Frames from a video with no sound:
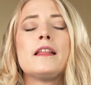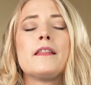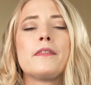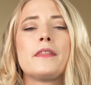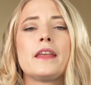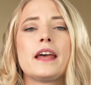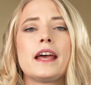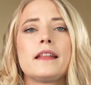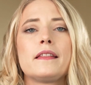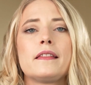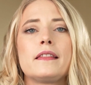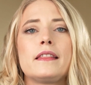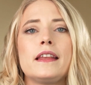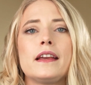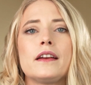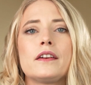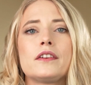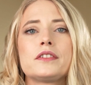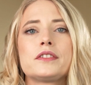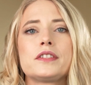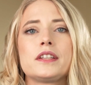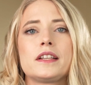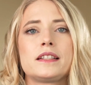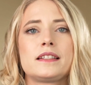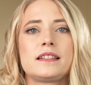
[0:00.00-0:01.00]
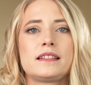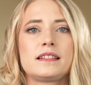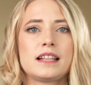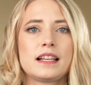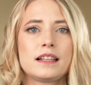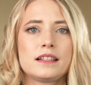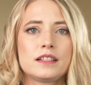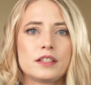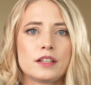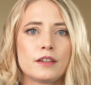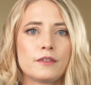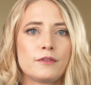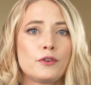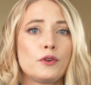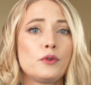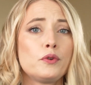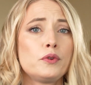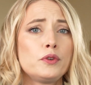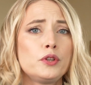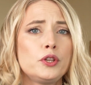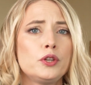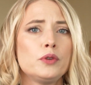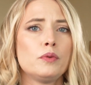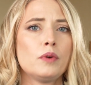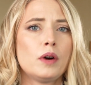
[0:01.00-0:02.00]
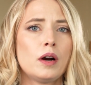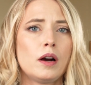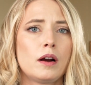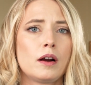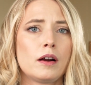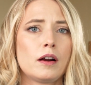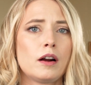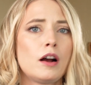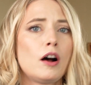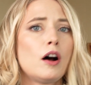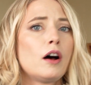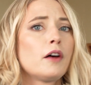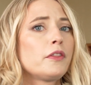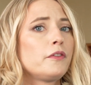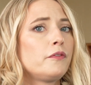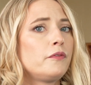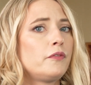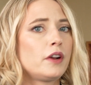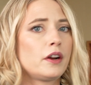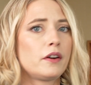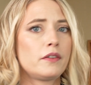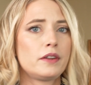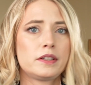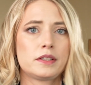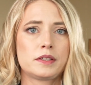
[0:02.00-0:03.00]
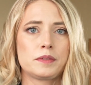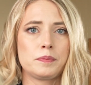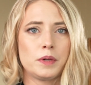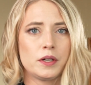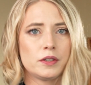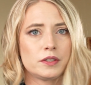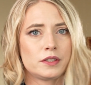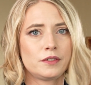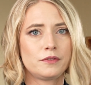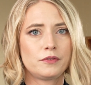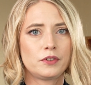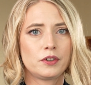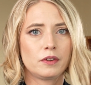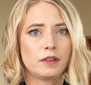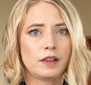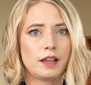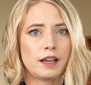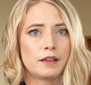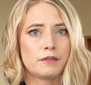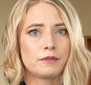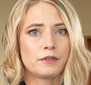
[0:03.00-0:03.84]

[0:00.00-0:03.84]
that there's a sense of who you are, all the various parts of your life.